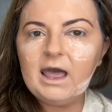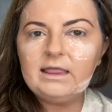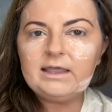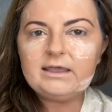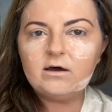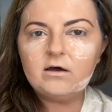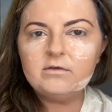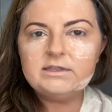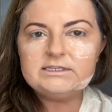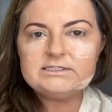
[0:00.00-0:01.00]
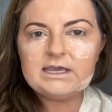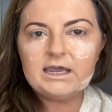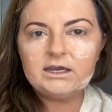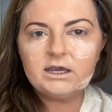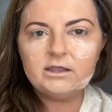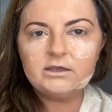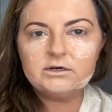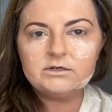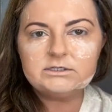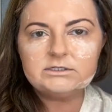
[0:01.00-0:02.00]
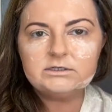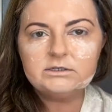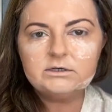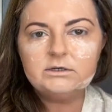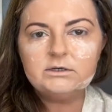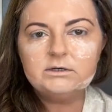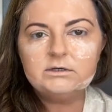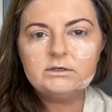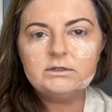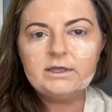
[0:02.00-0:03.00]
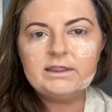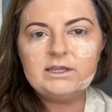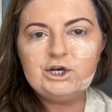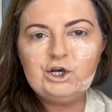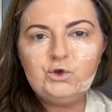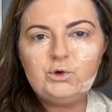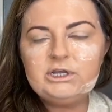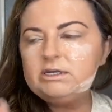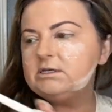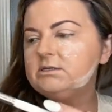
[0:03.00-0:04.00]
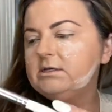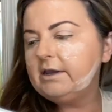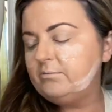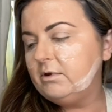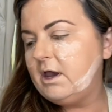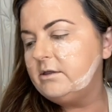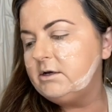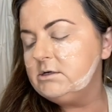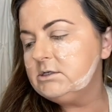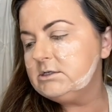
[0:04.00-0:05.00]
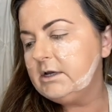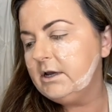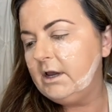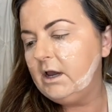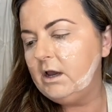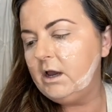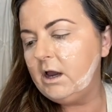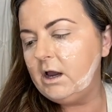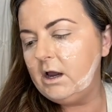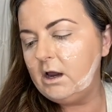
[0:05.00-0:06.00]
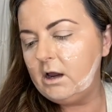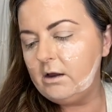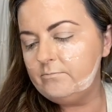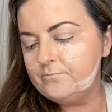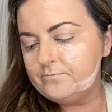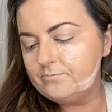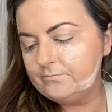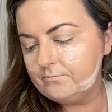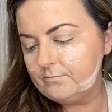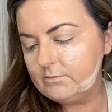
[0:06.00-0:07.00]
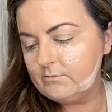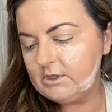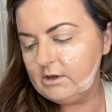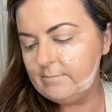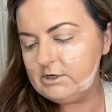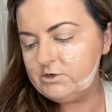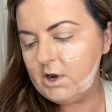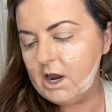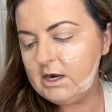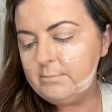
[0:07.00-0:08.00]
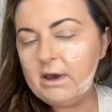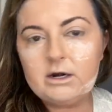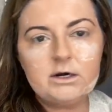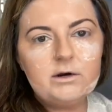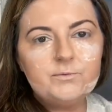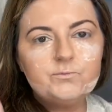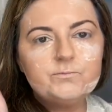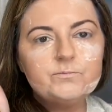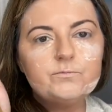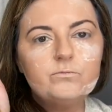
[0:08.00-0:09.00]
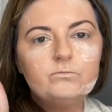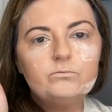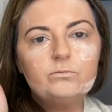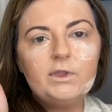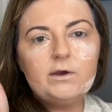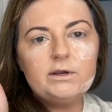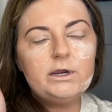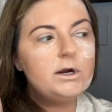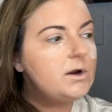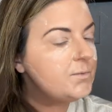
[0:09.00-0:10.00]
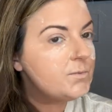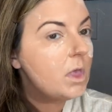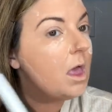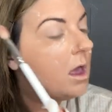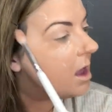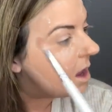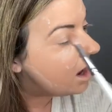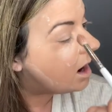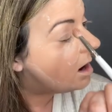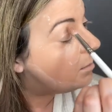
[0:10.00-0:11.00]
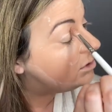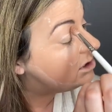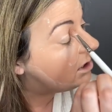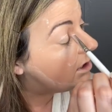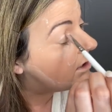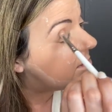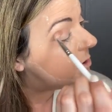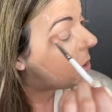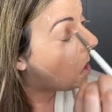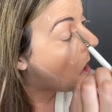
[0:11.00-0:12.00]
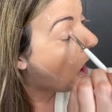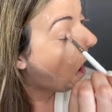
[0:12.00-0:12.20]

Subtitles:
like all these kind of colors, like the nudie type of colors. I'm going to do Honey Butter down here, and I'm just going to do